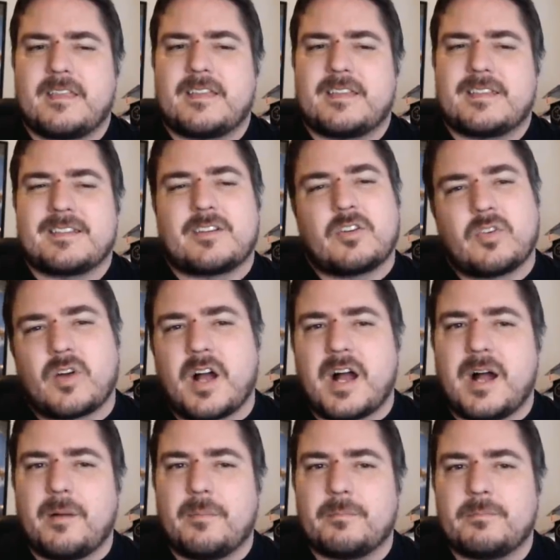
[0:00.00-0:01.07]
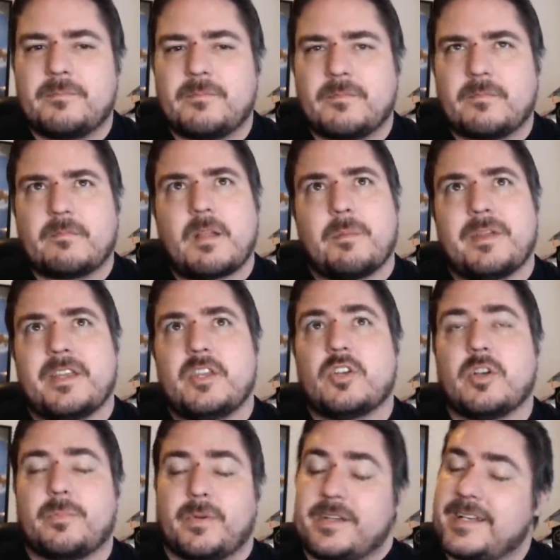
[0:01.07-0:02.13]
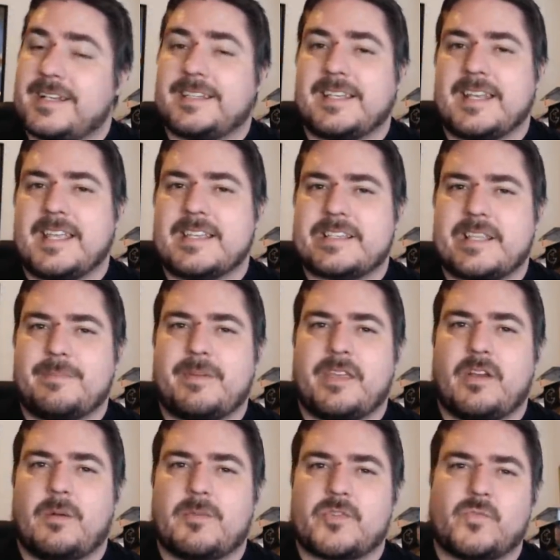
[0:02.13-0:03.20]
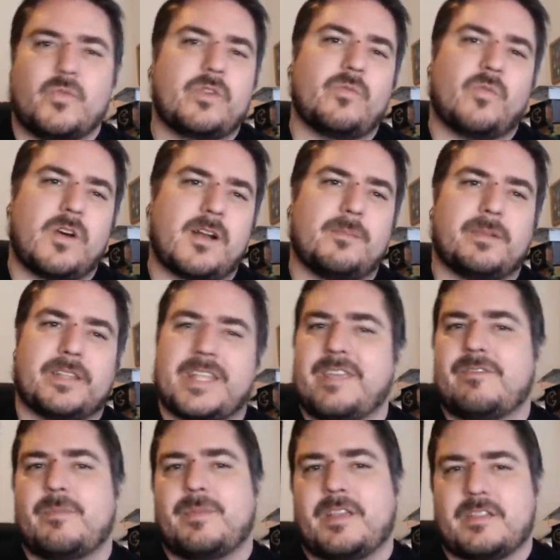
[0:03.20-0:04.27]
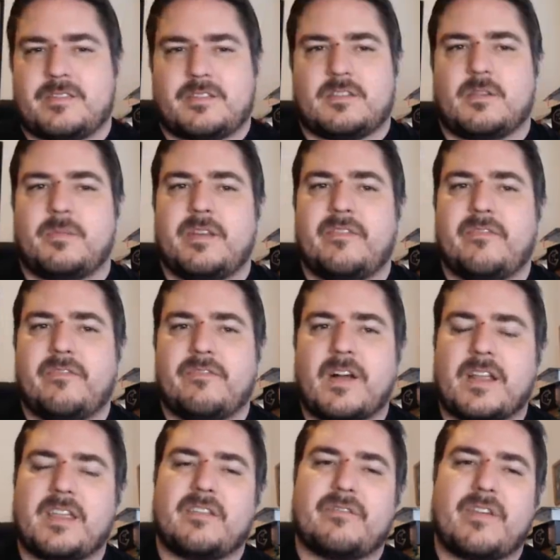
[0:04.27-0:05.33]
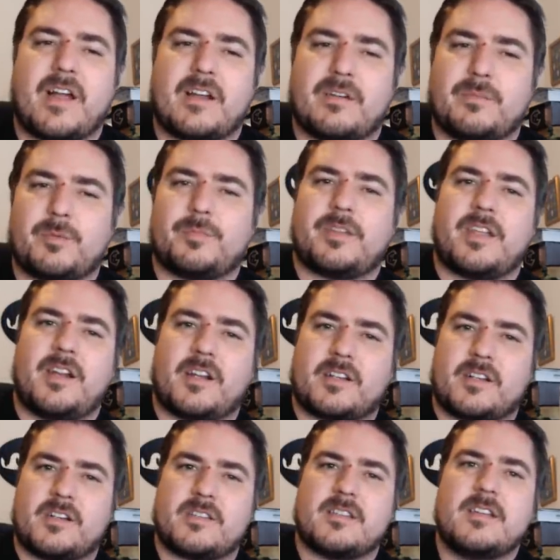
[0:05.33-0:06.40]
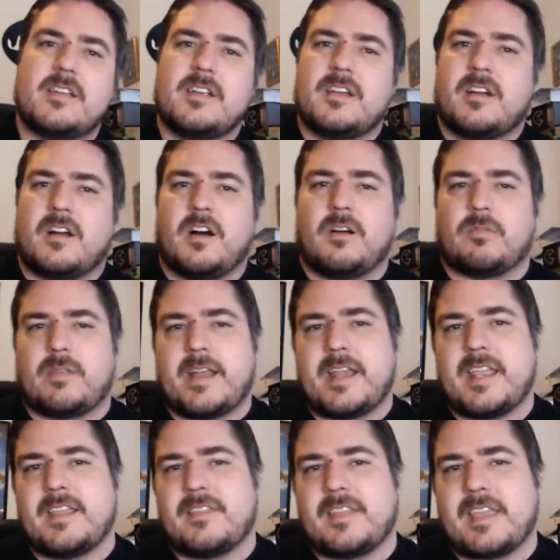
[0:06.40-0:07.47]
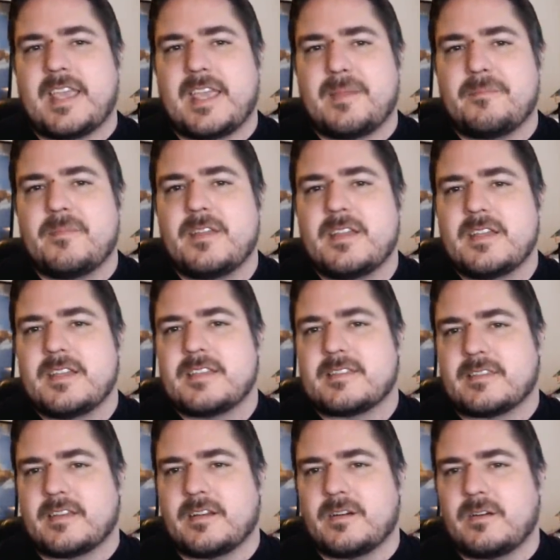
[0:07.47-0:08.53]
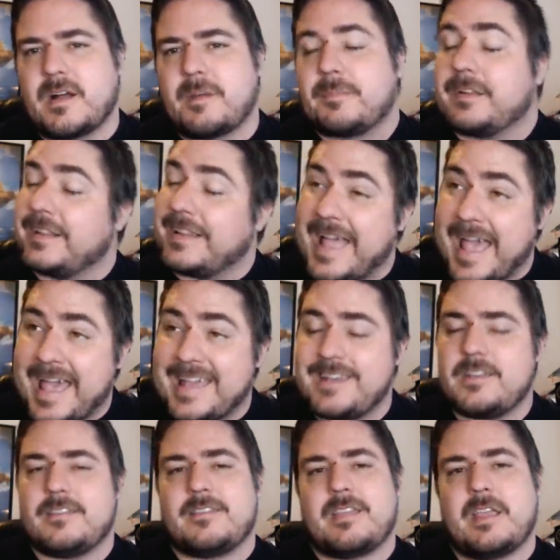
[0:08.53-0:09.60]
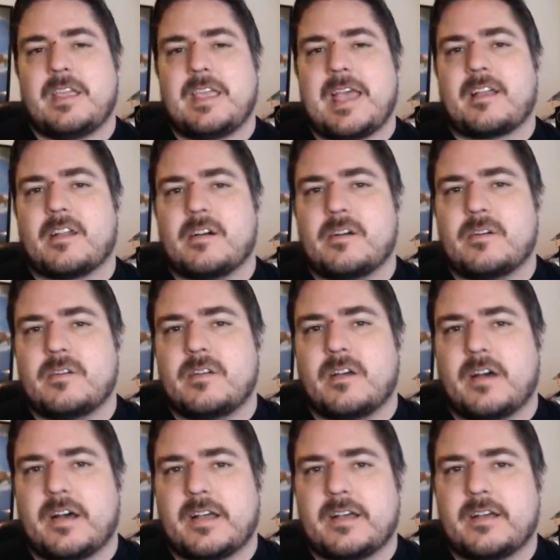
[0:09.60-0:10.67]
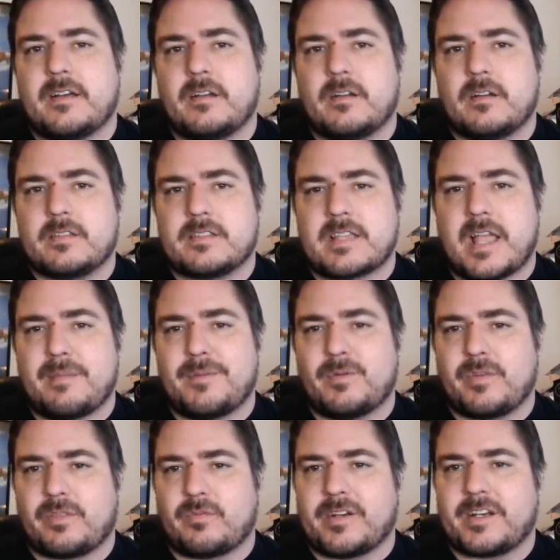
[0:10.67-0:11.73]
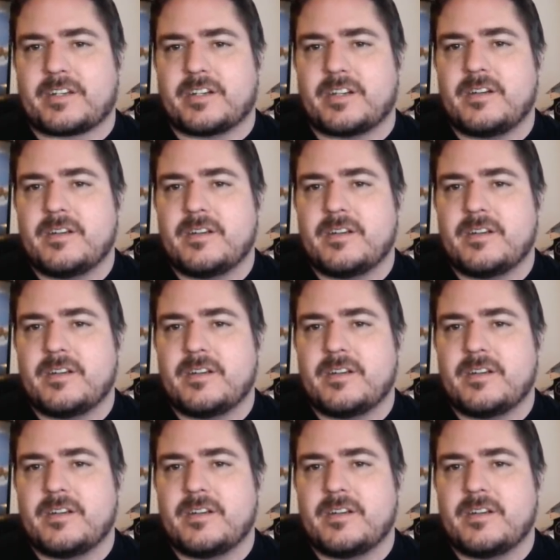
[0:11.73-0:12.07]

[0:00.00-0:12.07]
Chrom, I mean, you could predict it easily, but you almost wouldn't want to believe it because there's so many fucking Fire Emblem characters already in the game. So I'm glad they echoed Simon with Richter.